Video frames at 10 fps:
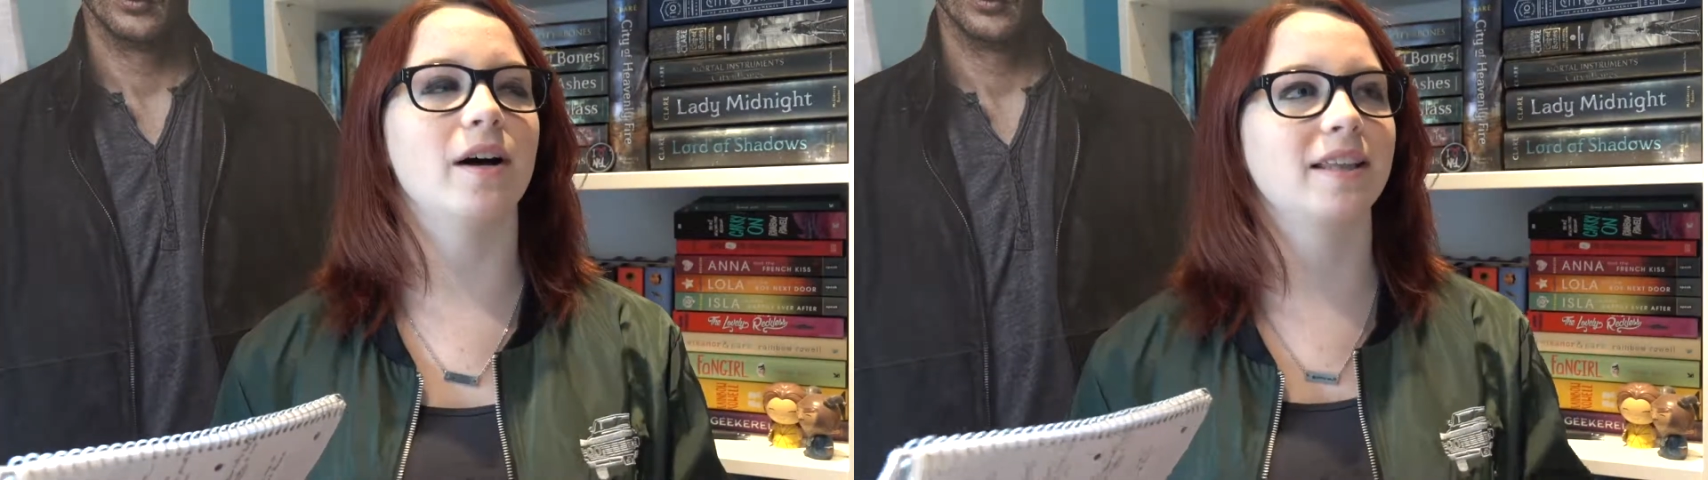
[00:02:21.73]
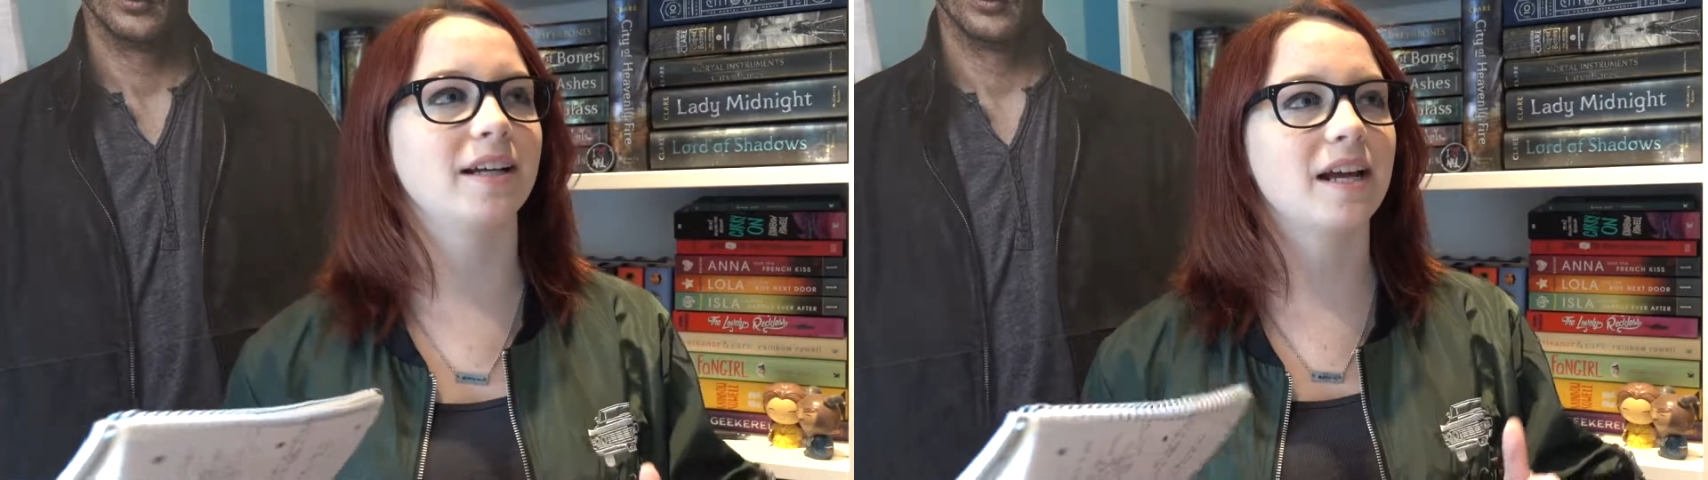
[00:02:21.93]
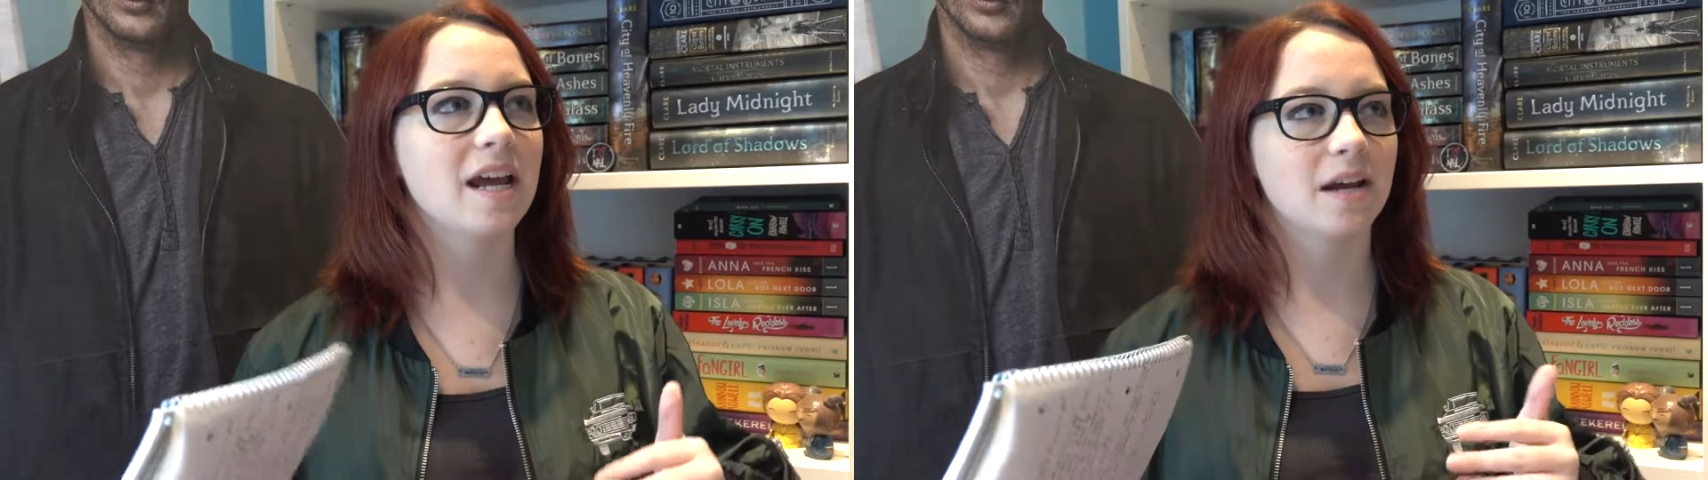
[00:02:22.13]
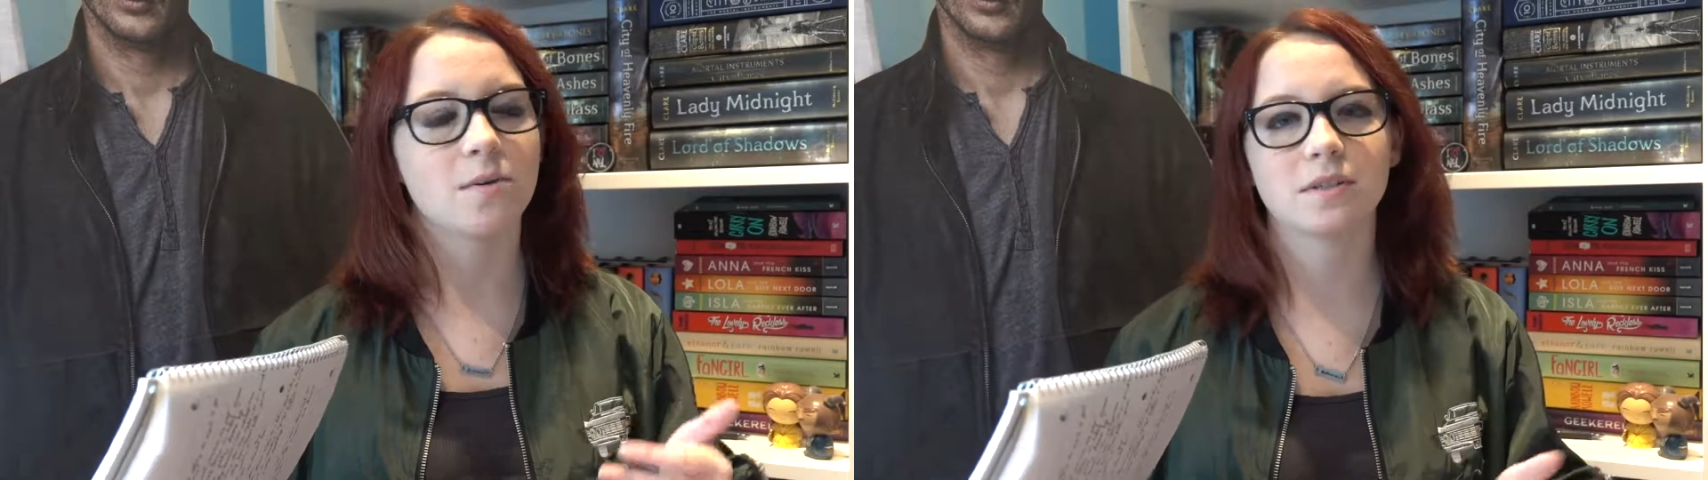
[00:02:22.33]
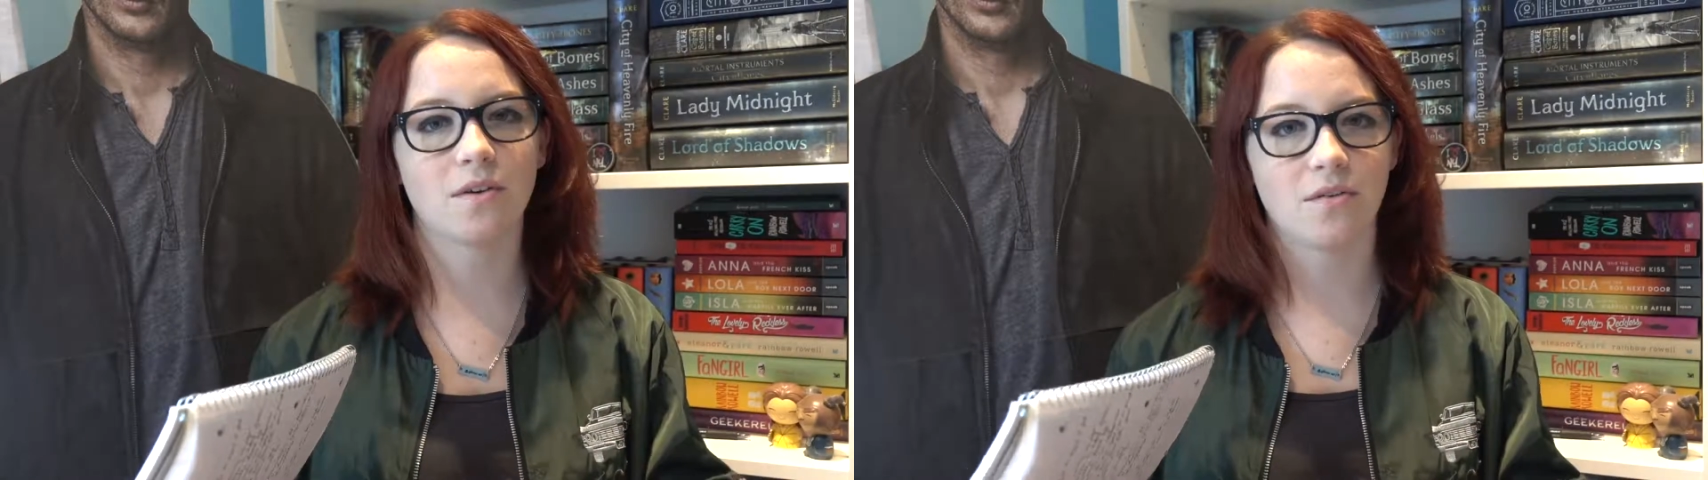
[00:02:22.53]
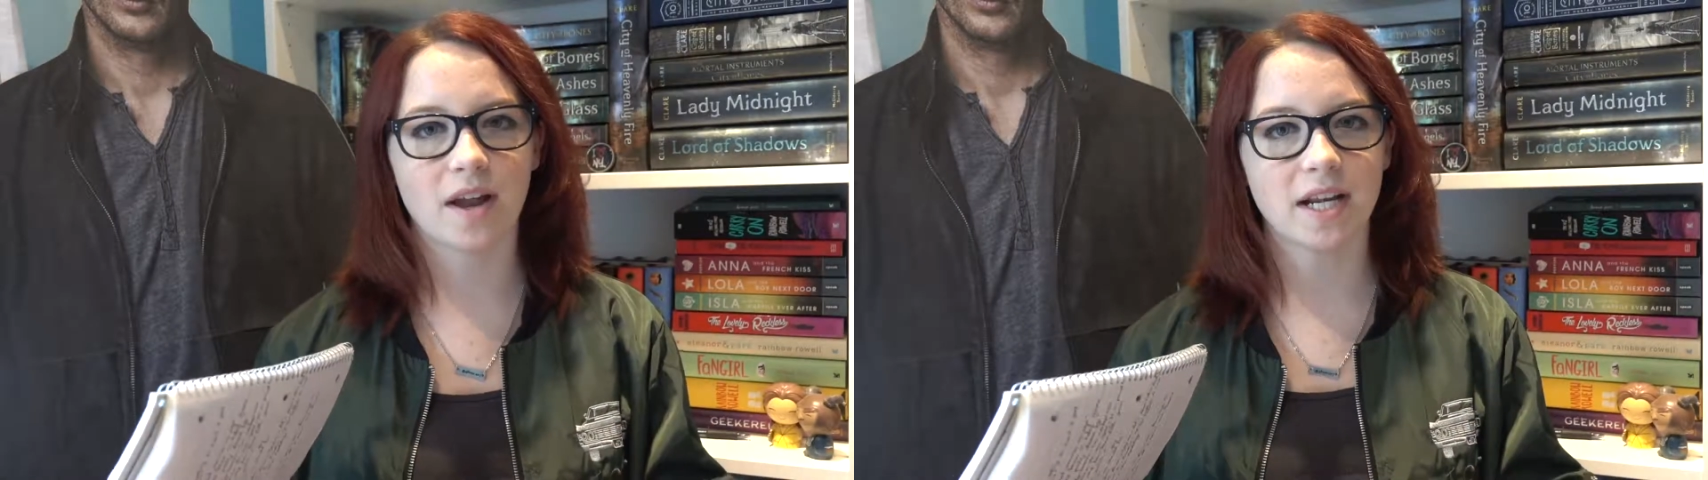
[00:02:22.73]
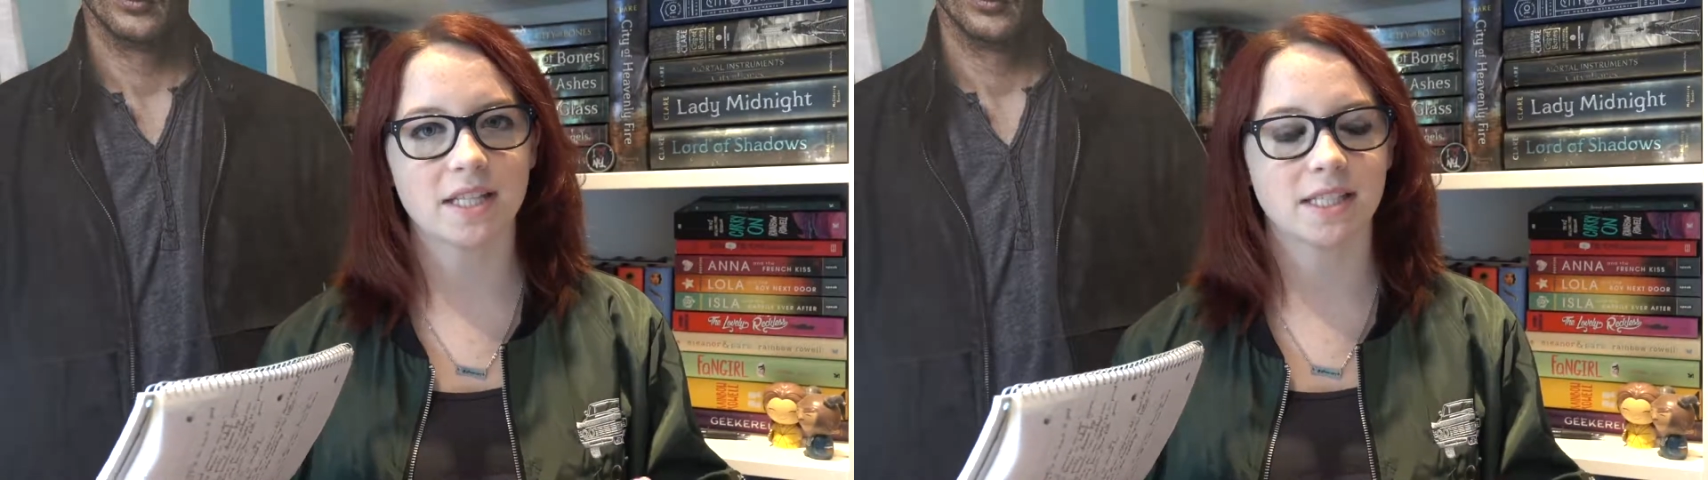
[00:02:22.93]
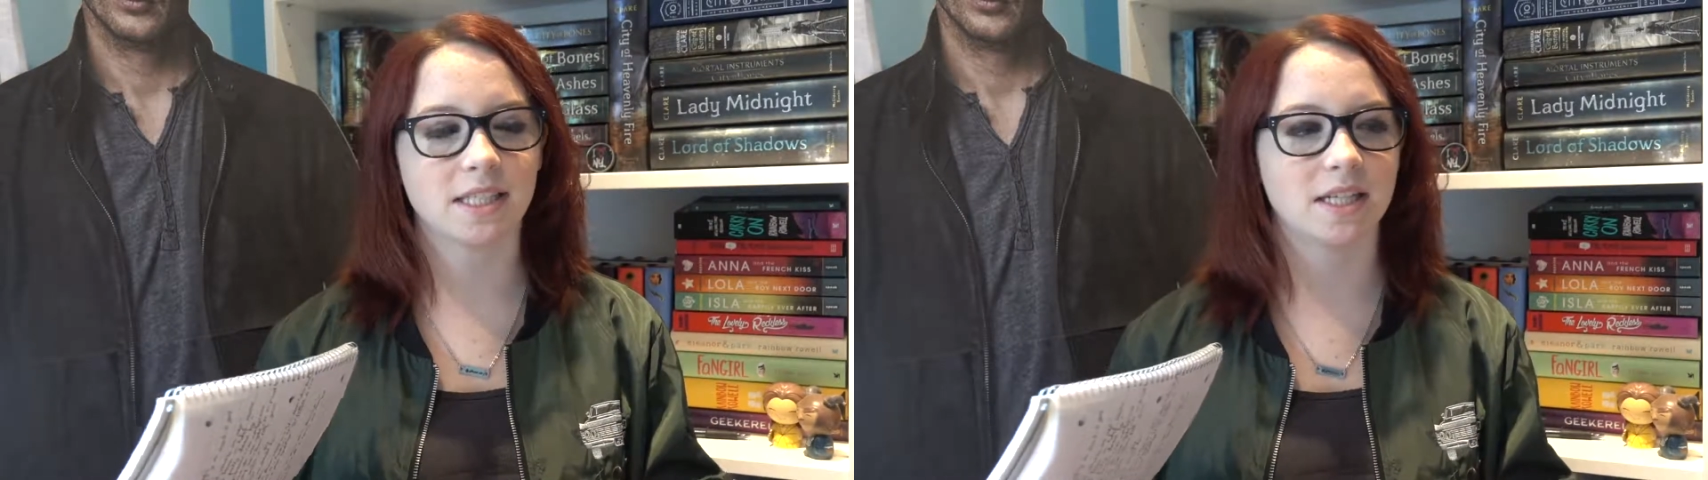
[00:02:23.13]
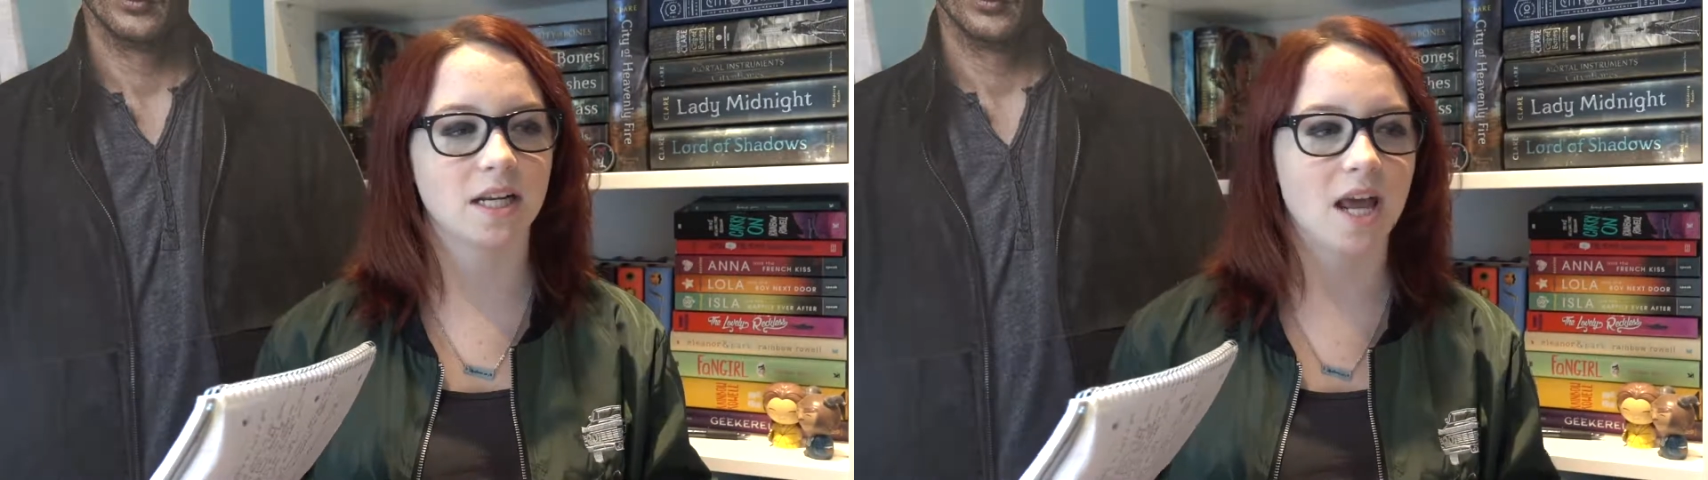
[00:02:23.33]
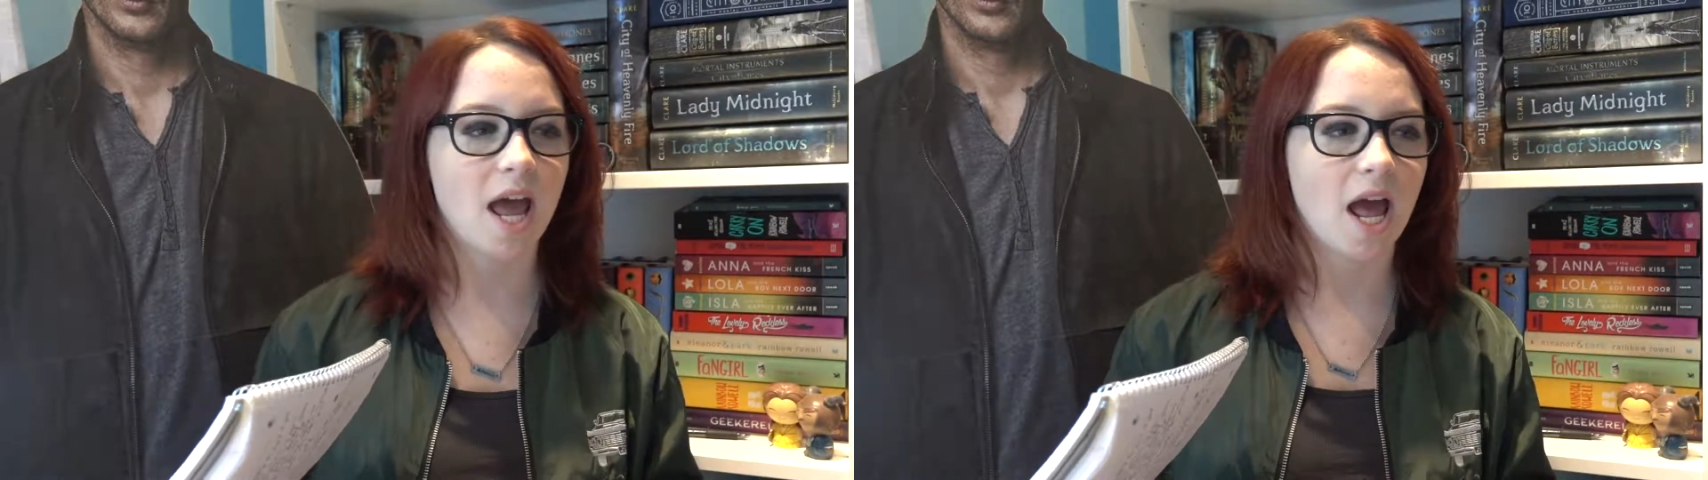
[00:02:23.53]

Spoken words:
And it was a funny scene.